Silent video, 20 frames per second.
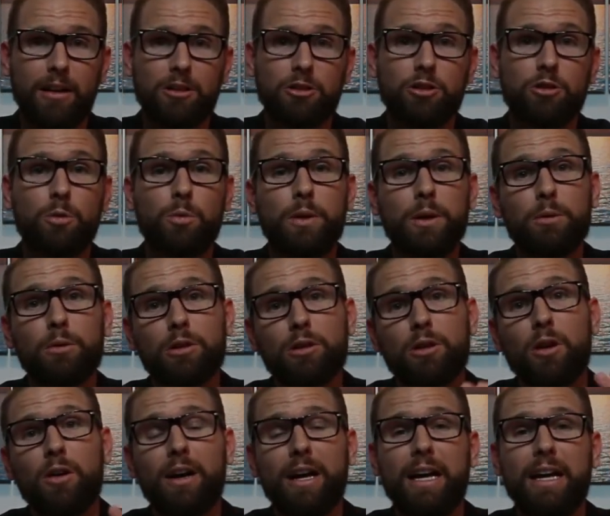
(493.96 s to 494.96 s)
So we would
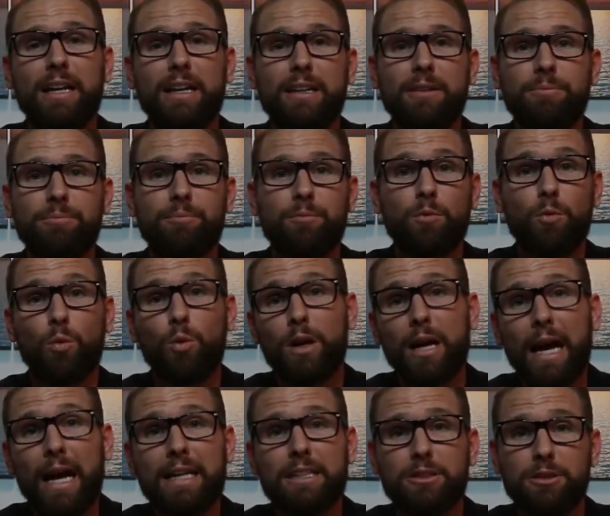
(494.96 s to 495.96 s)
go ahead, and what
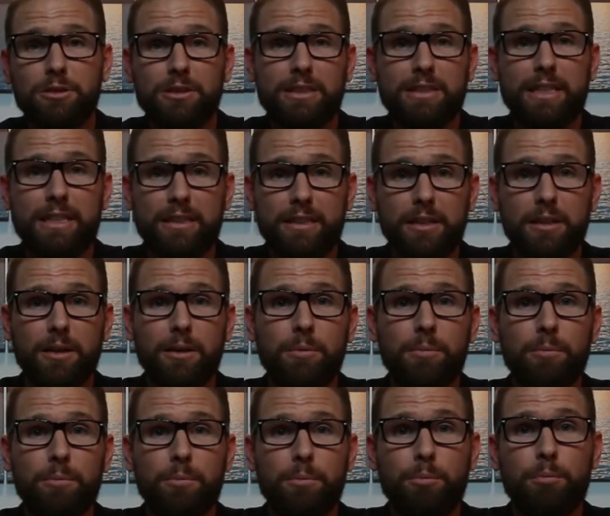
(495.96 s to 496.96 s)
I do is get the
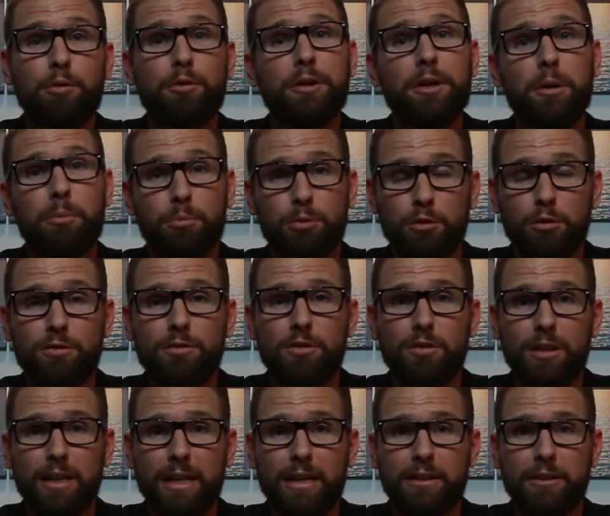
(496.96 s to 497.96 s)

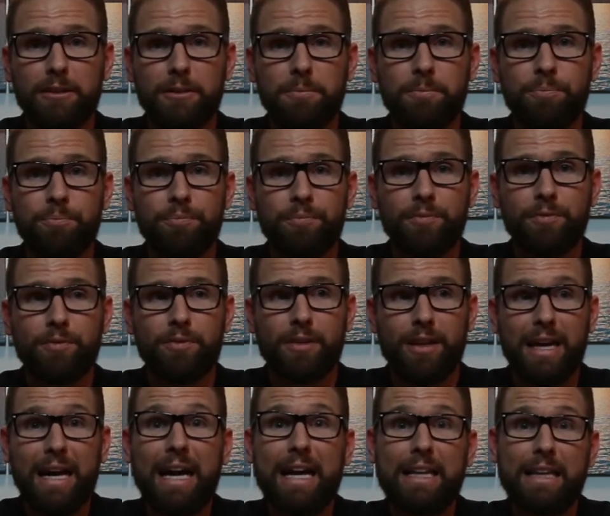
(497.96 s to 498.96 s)
pre-approval letter
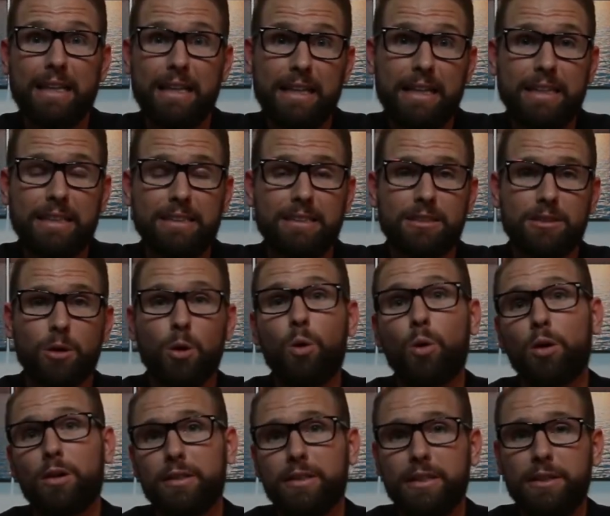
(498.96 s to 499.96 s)
at least,
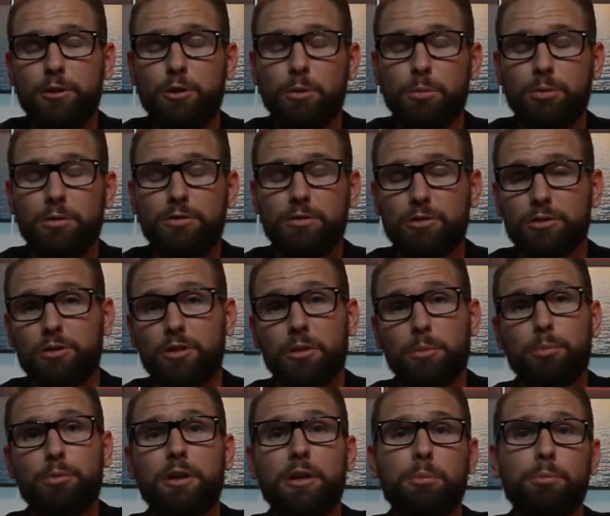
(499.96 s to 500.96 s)
or DU approval. So the
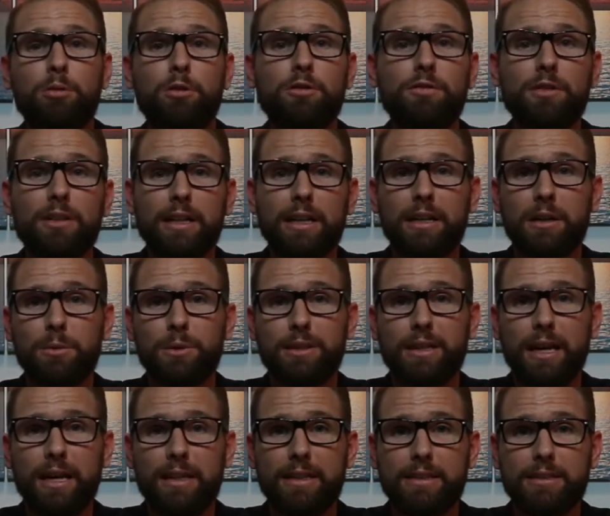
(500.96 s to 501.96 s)
pre-approval letter, what
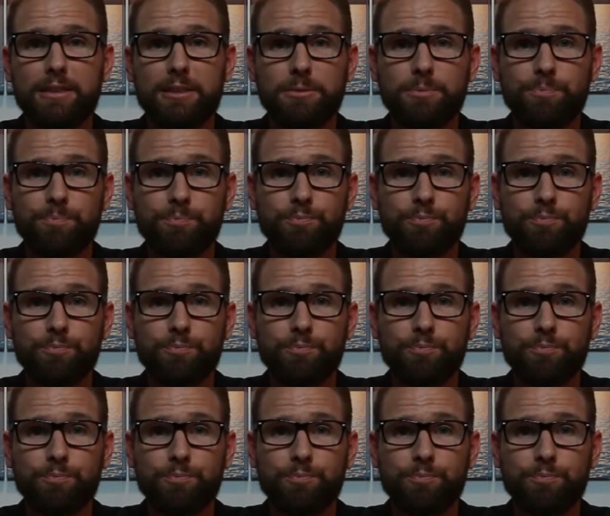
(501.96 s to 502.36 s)
that is